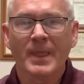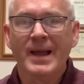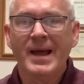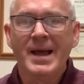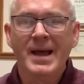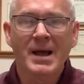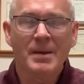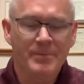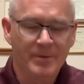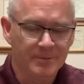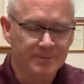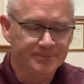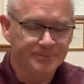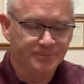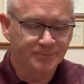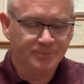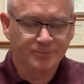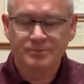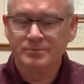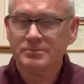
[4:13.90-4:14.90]
app,
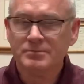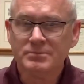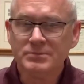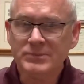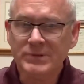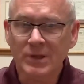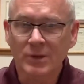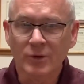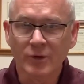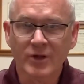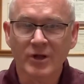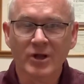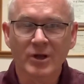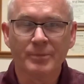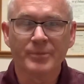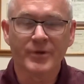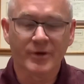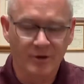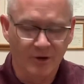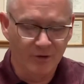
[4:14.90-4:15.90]
looking
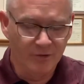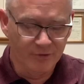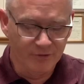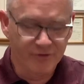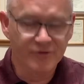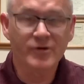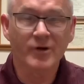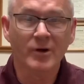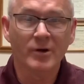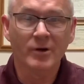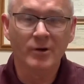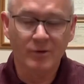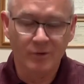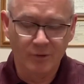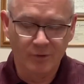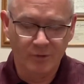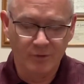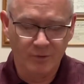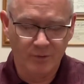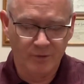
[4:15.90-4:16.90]
up the current
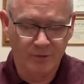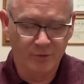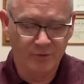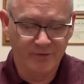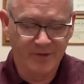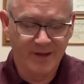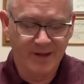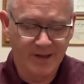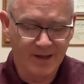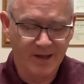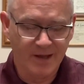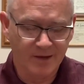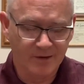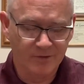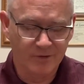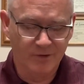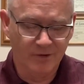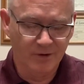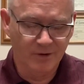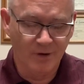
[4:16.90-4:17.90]
show. Who's that
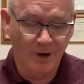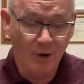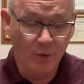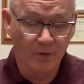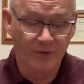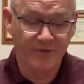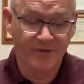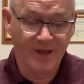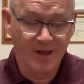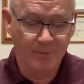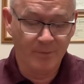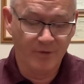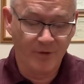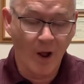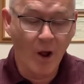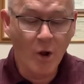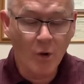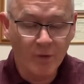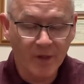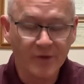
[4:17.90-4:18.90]
actor? Oh, it's that
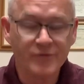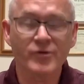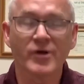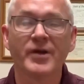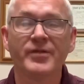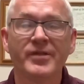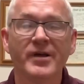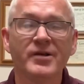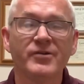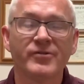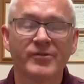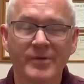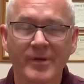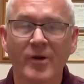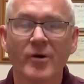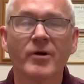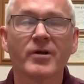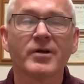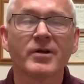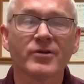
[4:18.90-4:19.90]
person. Oh, that's right. They
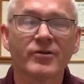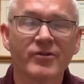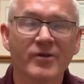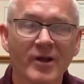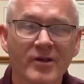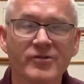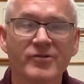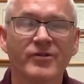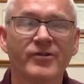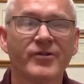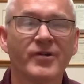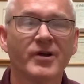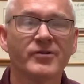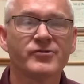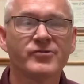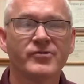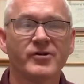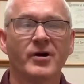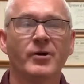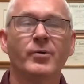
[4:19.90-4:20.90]
starred in such and such
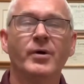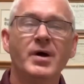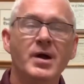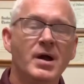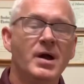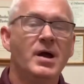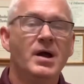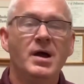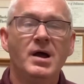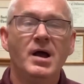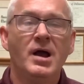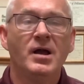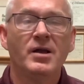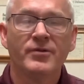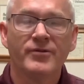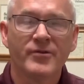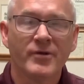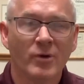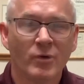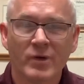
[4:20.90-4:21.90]
show.
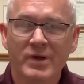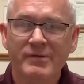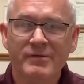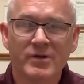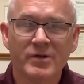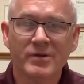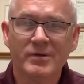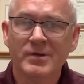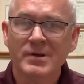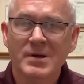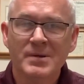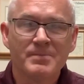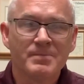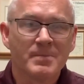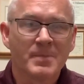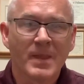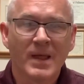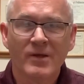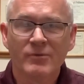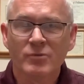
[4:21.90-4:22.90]
And so even
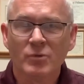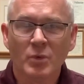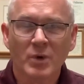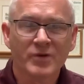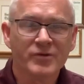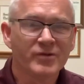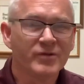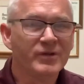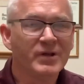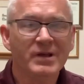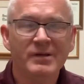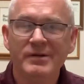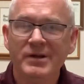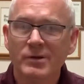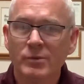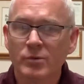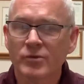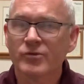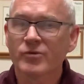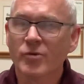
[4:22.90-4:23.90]
as we're watching
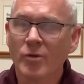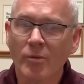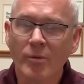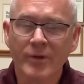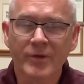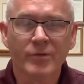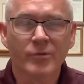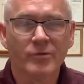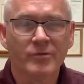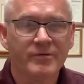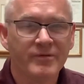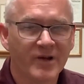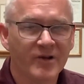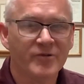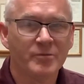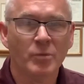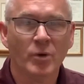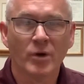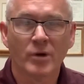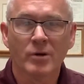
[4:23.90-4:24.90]
TV, we're scrolling through
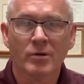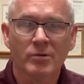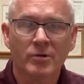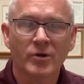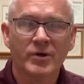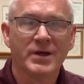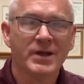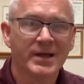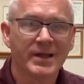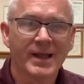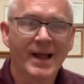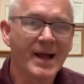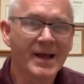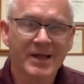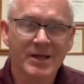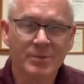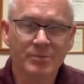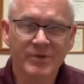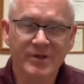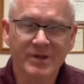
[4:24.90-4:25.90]
Facebook or looking at
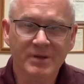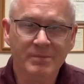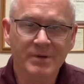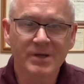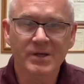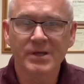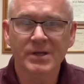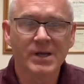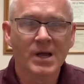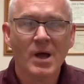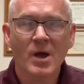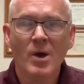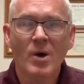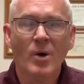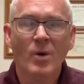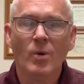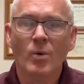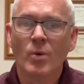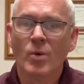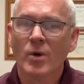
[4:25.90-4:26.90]
IMDb
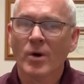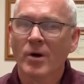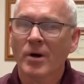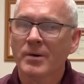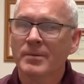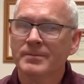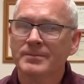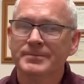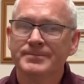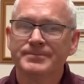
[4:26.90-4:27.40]
or